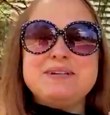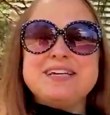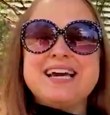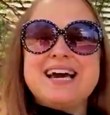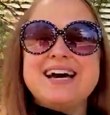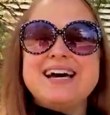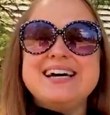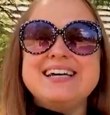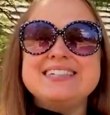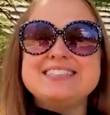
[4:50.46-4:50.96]

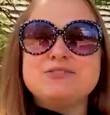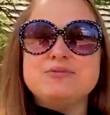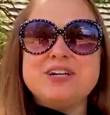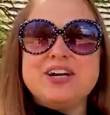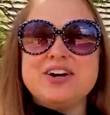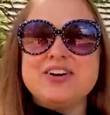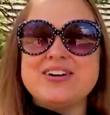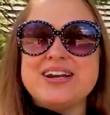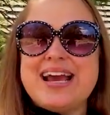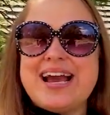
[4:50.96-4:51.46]
because we
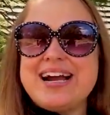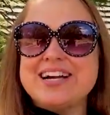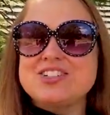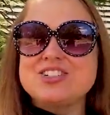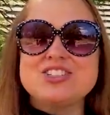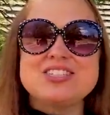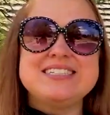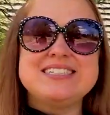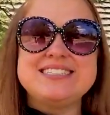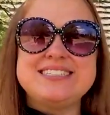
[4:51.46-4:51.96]
aren't
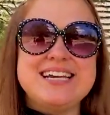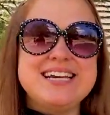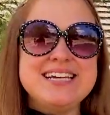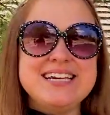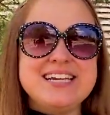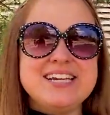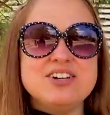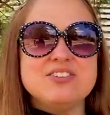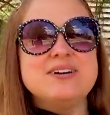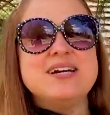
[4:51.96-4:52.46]
actually
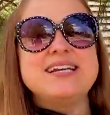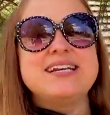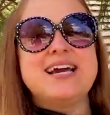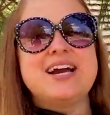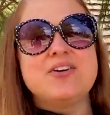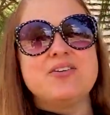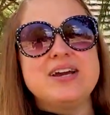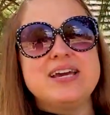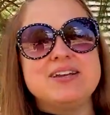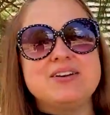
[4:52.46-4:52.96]
staying here right
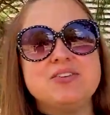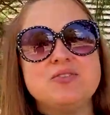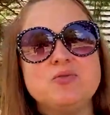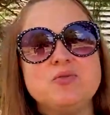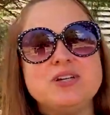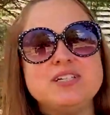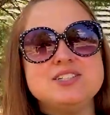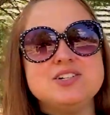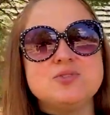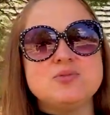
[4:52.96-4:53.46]
now and
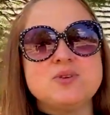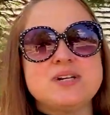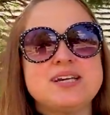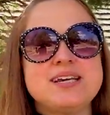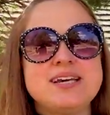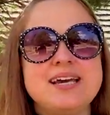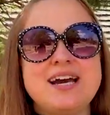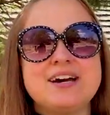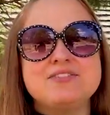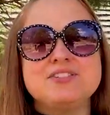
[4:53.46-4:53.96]
we don't want
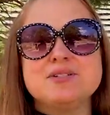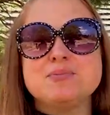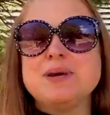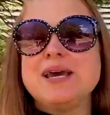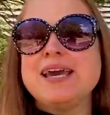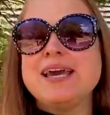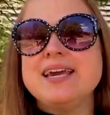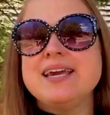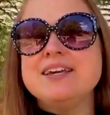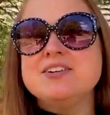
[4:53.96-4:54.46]
to have to
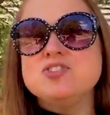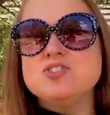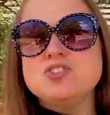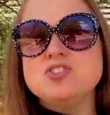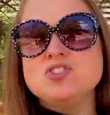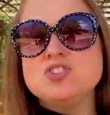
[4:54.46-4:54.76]
pay